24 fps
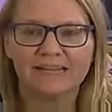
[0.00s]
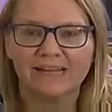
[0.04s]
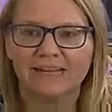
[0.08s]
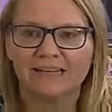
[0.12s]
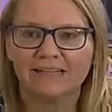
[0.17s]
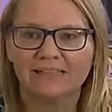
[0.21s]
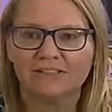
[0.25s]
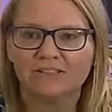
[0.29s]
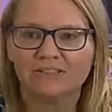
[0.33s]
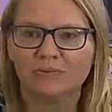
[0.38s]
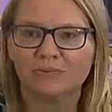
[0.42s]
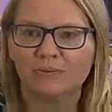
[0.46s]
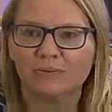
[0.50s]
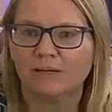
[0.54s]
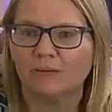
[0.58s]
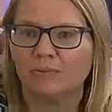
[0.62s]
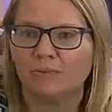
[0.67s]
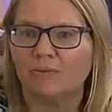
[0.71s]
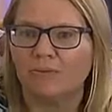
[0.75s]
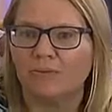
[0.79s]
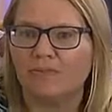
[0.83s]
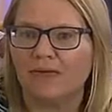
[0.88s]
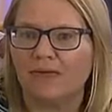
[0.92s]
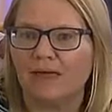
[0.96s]
into it
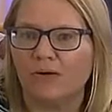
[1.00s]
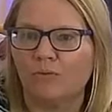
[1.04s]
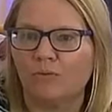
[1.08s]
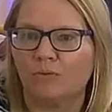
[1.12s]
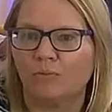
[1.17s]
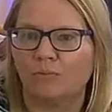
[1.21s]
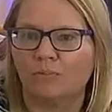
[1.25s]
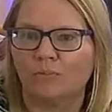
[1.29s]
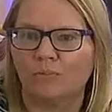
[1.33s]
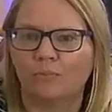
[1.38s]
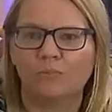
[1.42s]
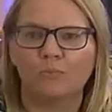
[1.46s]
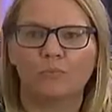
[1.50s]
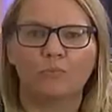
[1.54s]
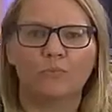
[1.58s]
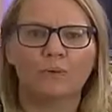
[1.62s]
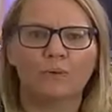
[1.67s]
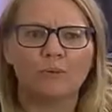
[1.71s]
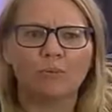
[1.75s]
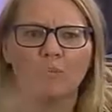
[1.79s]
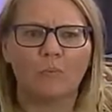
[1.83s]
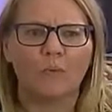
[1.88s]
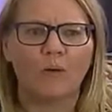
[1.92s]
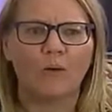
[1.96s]
without
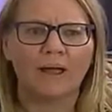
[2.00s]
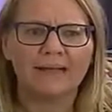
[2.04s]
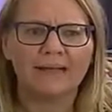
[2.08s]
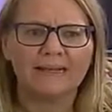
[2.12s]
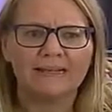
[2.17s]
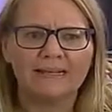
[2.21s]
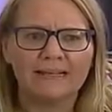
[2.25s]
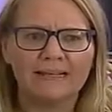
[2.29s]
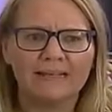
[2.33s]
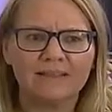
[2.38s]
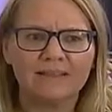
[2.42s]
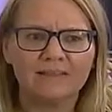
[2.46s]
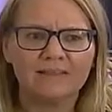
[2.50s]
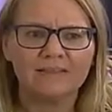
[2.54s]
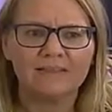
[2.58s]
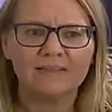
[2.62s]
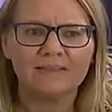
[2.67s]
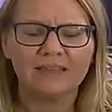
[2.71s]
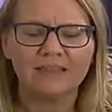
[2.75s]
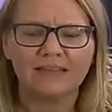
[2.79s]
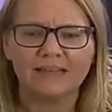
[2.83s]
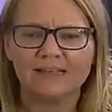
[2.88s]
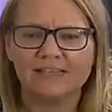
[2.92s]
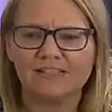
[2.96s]
rewinding the
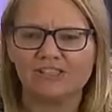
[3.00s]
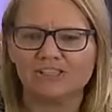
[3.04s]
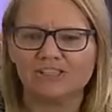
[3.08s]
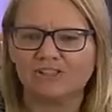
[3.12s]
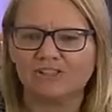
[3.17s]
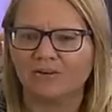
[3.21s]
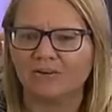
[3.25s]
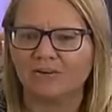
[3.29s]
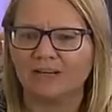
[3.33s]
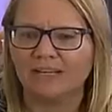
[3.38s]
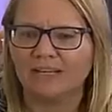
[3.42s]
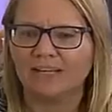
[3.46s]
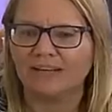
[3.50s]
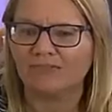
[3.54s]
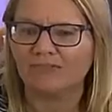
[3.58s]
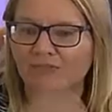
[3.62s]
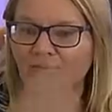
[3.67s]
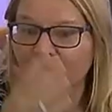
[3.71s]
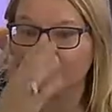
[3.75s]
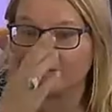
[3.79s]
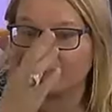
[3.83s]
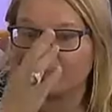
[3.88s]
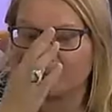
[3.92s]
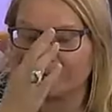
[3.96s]
thing and starting it
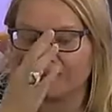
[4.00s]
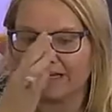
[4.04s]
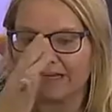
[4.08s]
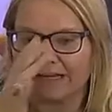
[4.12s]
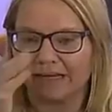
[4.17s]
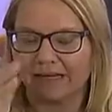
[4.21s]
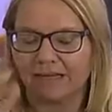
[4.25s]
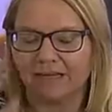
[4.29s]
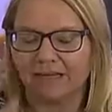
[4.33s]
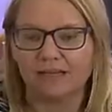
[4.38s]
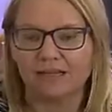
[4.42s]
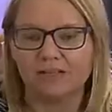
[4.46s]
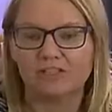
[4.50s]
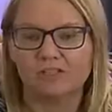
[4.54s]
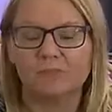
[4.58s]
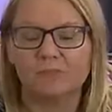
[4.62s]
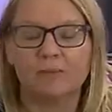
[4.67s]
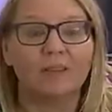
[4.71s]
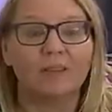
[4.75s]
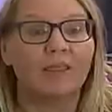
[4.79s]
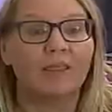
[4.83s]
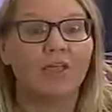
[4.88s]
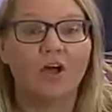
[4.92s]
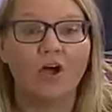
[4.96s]
from the beginning and just
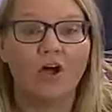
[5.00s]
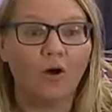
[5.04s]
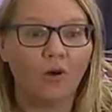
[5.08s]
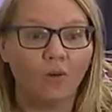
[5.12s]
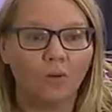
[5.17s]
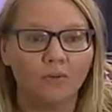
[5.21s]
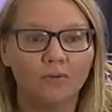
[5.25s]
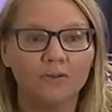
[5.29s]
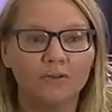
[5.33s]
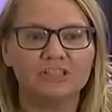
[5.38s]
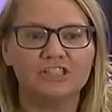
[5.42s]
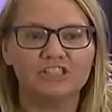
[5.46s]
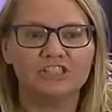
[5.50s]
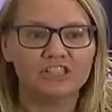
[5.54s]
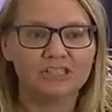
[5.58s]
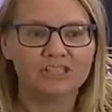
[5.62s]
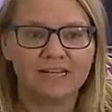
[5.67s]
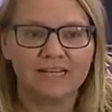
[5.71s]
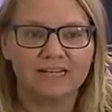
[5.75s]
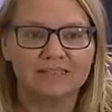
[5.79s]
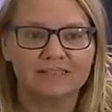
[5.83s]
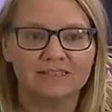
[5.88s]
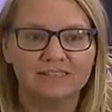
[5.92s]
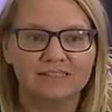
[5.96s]
being like, holy
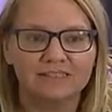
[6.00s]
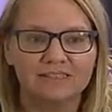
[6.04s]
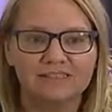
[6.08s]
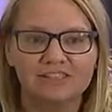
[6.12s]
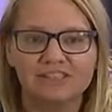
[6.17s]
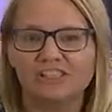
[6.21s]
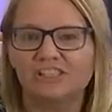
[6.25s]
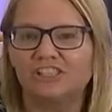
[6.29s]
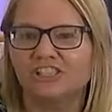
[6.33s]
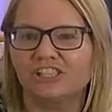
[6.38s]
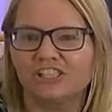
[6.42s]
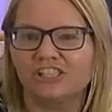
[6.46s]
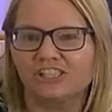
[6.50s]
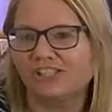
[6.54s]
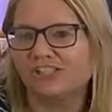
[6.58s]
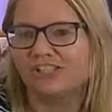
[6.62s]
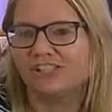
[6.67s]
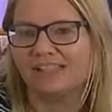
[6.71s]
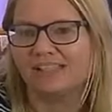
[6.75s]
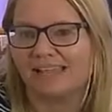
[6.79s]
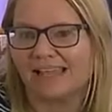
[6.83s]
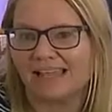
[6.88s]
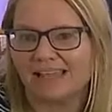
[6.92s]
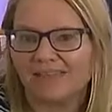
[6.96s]
shit, did she
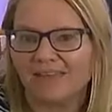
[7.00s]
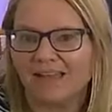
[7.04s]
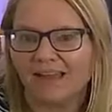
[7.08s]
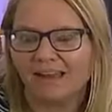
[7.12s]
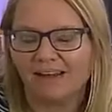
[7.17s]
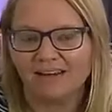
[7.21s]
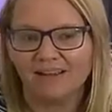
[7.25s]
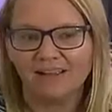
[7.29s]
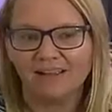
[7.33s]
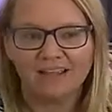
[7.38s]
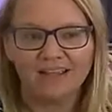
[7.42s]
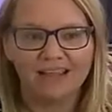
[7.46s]
just say that?